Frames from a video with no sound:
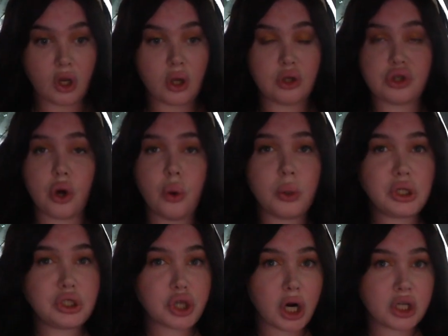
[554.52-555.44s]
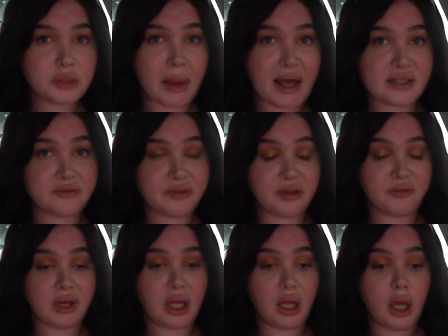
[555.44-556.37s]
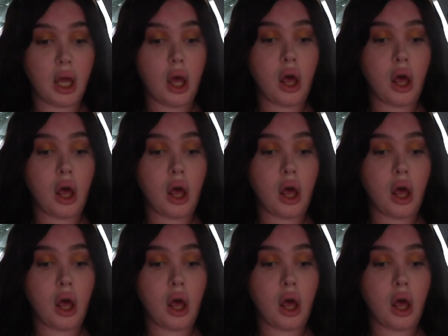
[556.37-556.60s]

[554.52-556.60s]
So it wouldn't charge past 50.